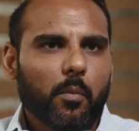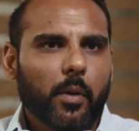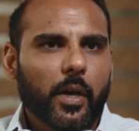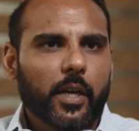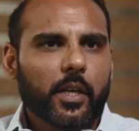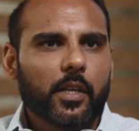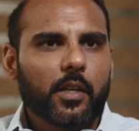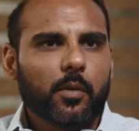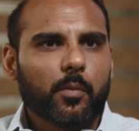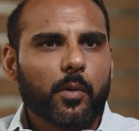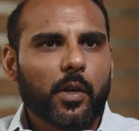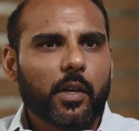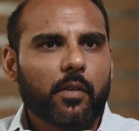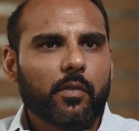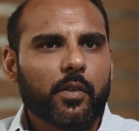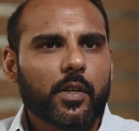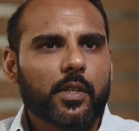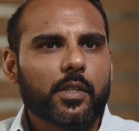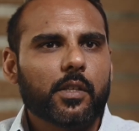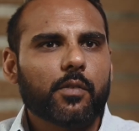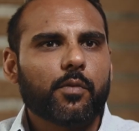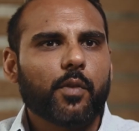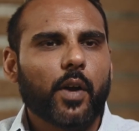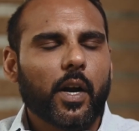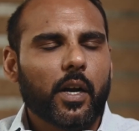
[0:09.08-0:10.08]
MyTeam11
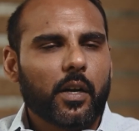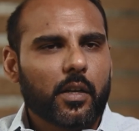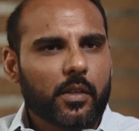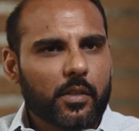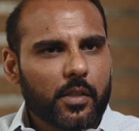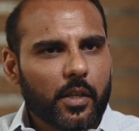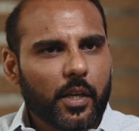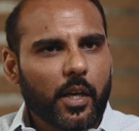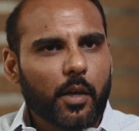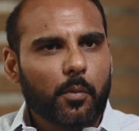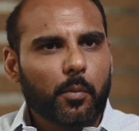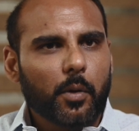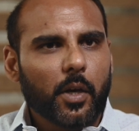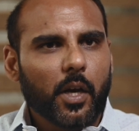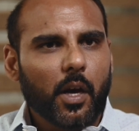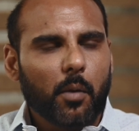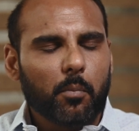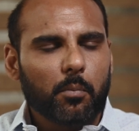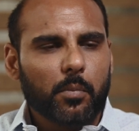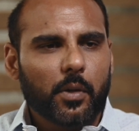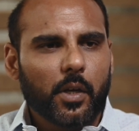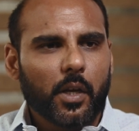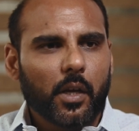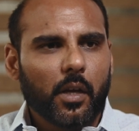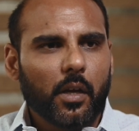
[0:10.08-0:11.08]
is a fantasy gaming
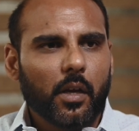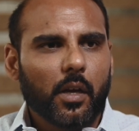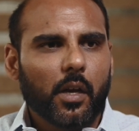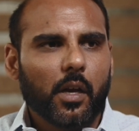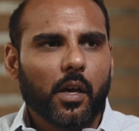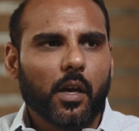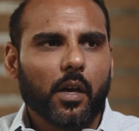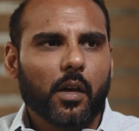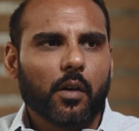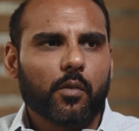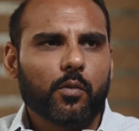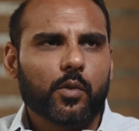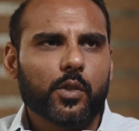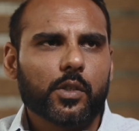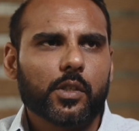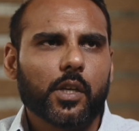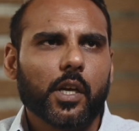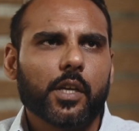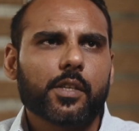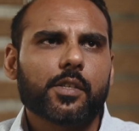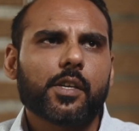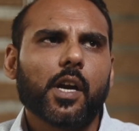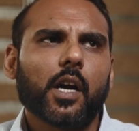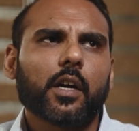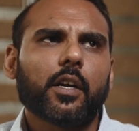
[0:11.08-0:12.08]
company. Was
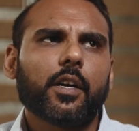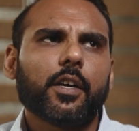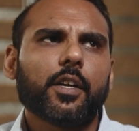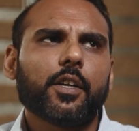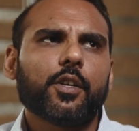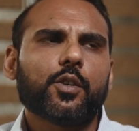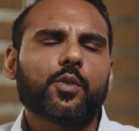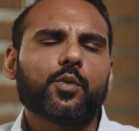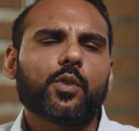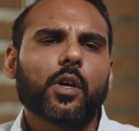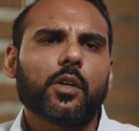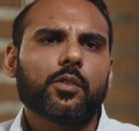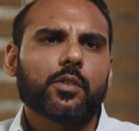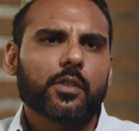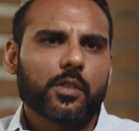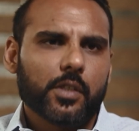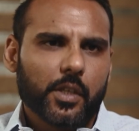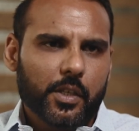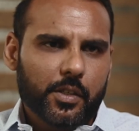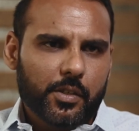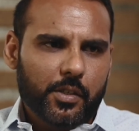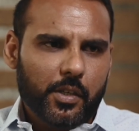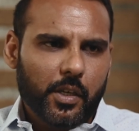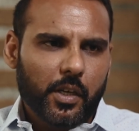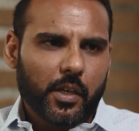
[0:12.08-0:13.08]
kickstarted in
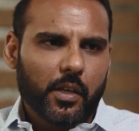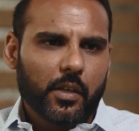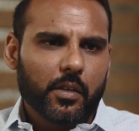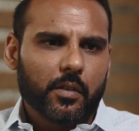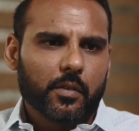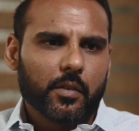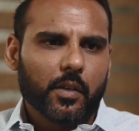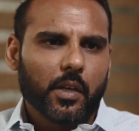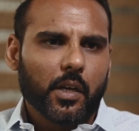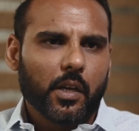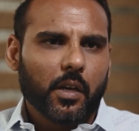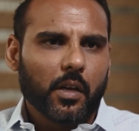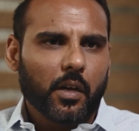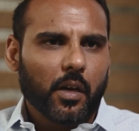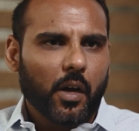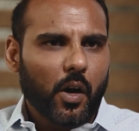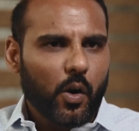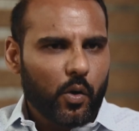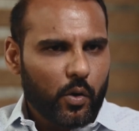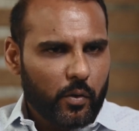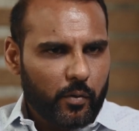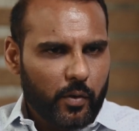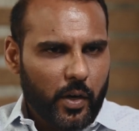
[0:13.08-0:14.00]
2016 out